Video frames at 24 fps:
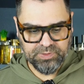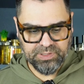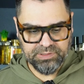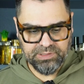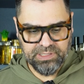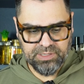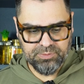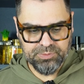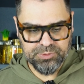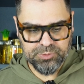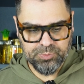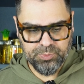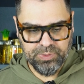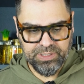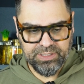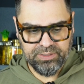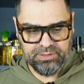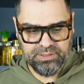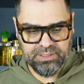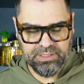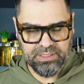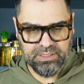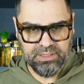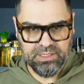that was
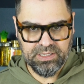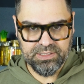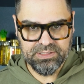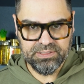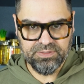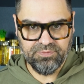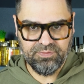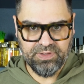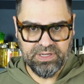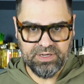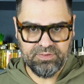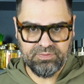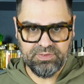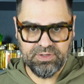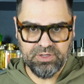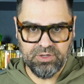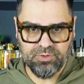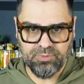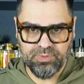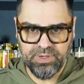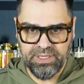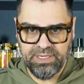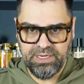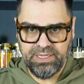weird that I lost the vetiver
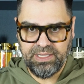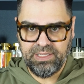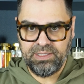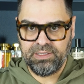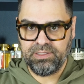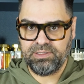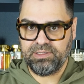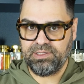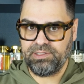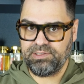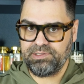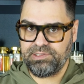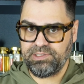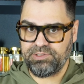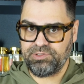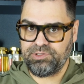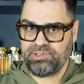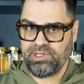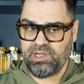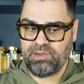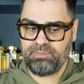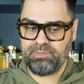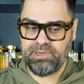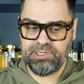already, because
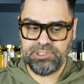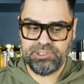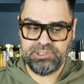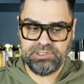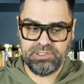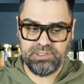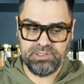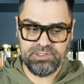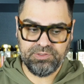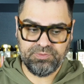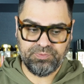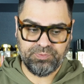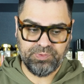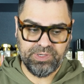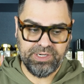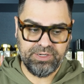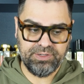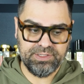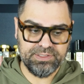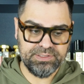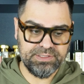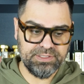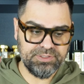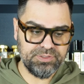there's not much to this
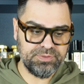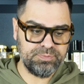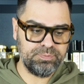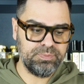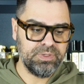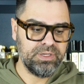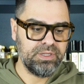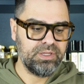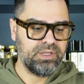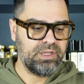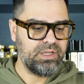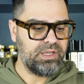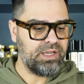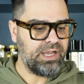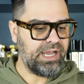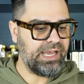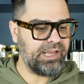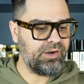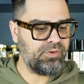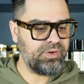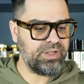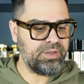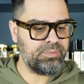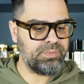fragrance. There's,
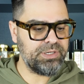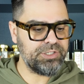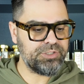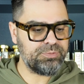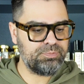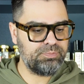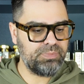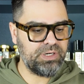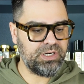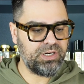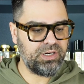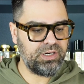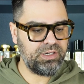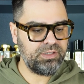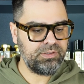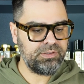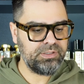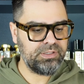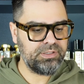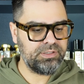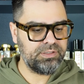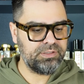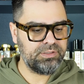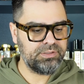I don't get much myrrh,
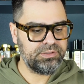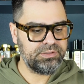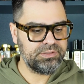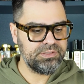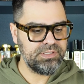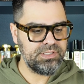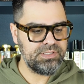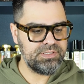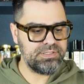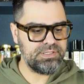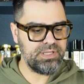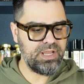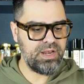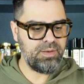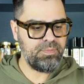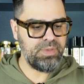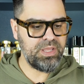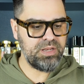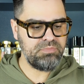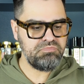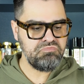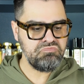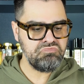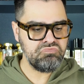
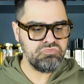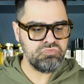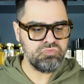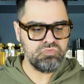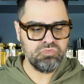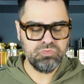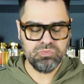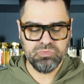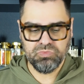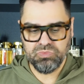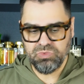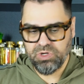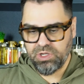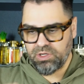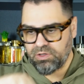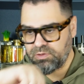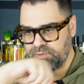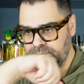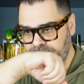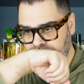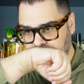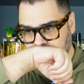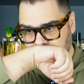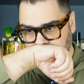cinnamon,
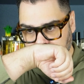no.